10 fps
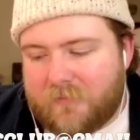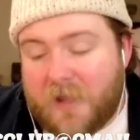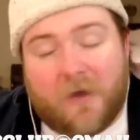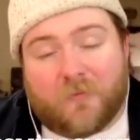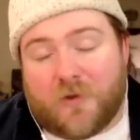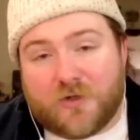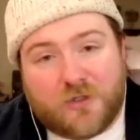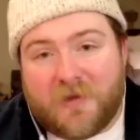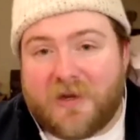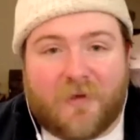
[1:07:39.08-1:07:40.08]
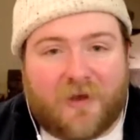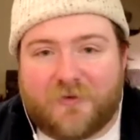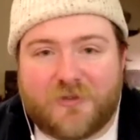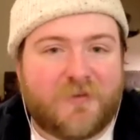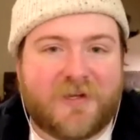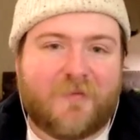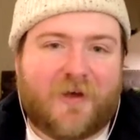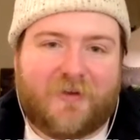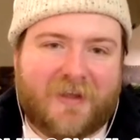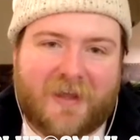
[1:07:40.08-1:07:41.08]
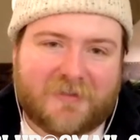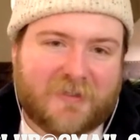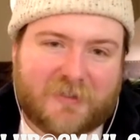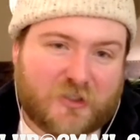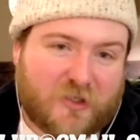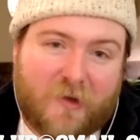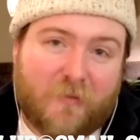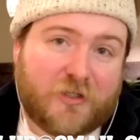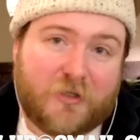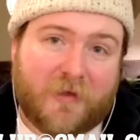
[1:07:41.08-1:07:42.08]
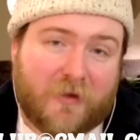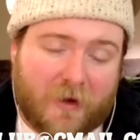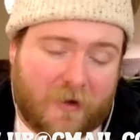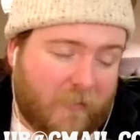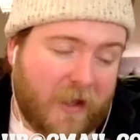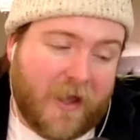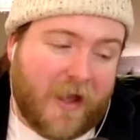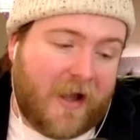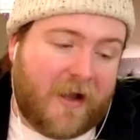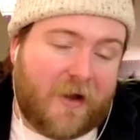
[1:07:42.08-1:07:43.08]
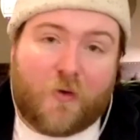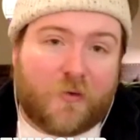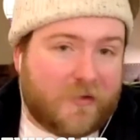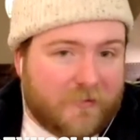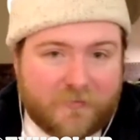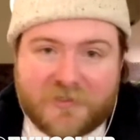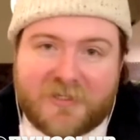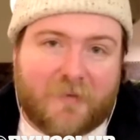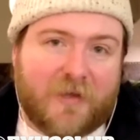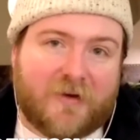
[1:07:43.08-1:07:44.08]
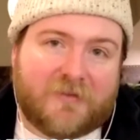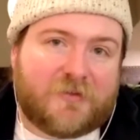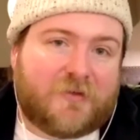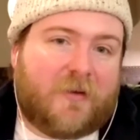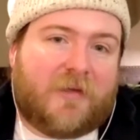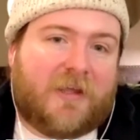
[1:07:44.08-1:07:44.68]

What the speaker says: Yeah, you can shoot me an email. Shoot me an email, exhsclub@gmail.com. Or DM me on Instagram,